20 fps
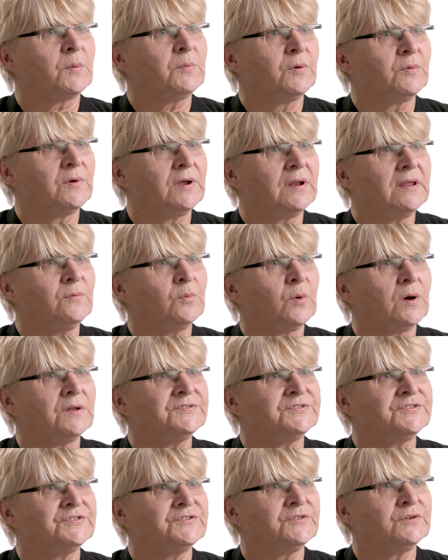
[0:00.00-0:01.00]
we really
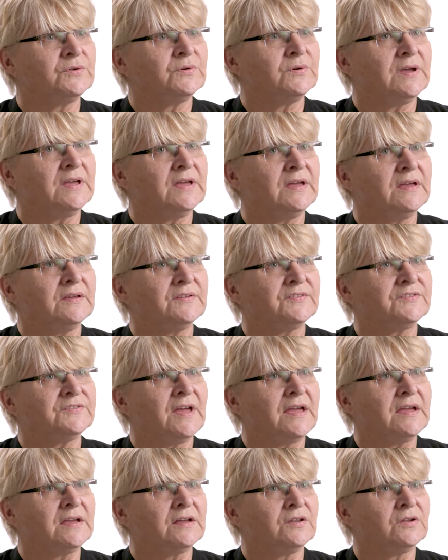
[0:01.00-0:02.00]
want to do is
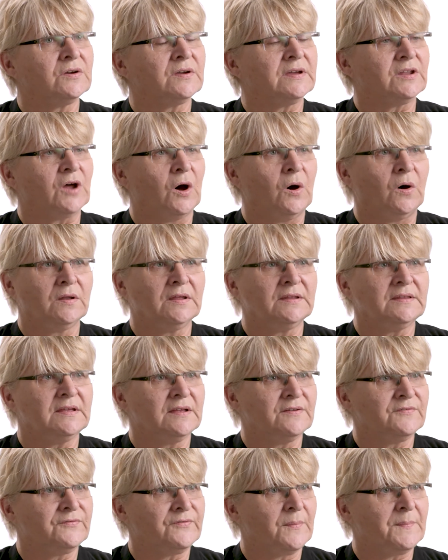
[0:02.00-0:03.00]
take a look at all of the
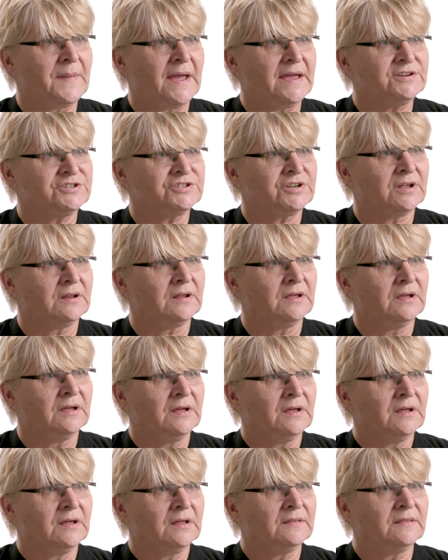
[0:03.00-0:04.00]
information
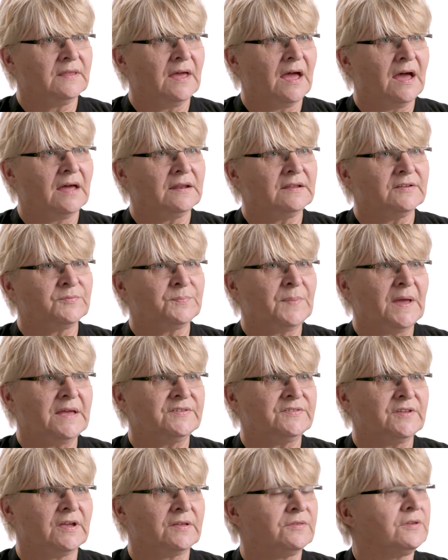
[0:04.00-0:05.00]
that is
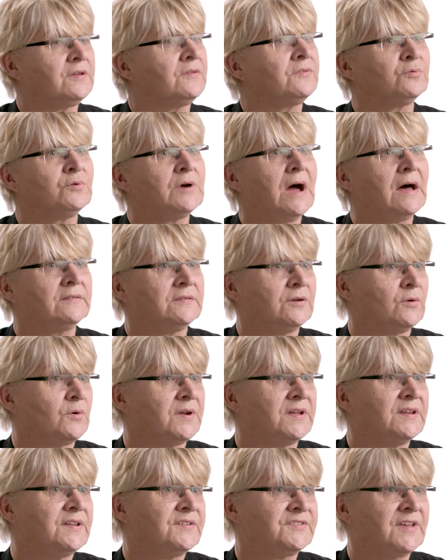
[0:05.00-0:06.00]
basically throughout the
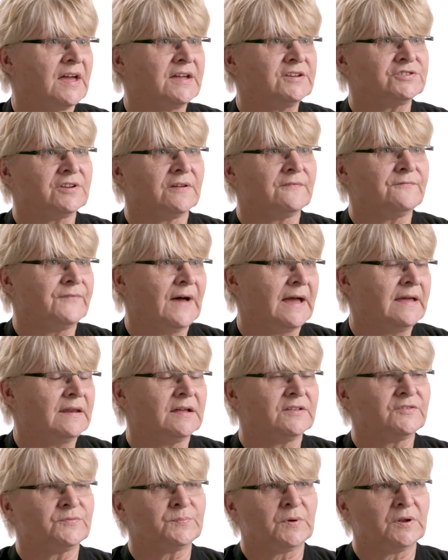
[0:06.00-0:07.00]
organization,
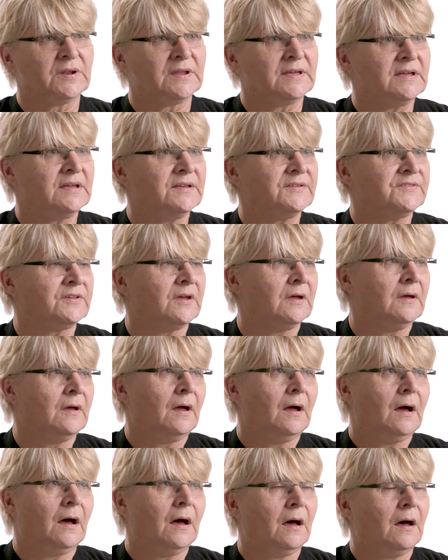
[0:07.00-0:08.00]
finance, police,
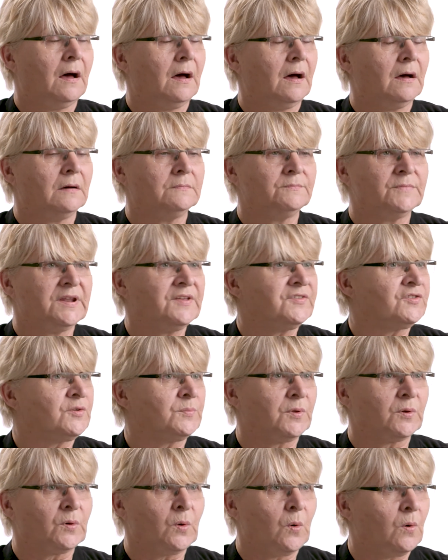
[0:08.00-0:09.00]

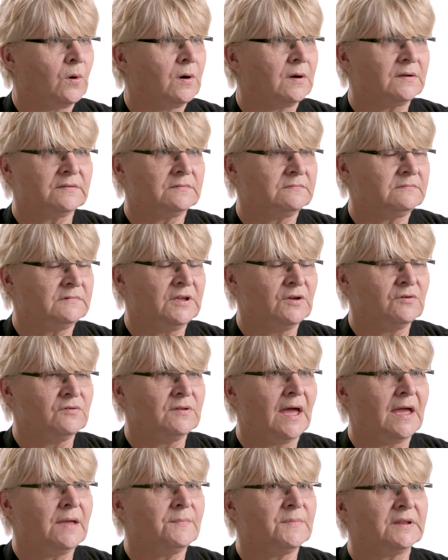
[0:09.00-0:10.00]
municipal court, you name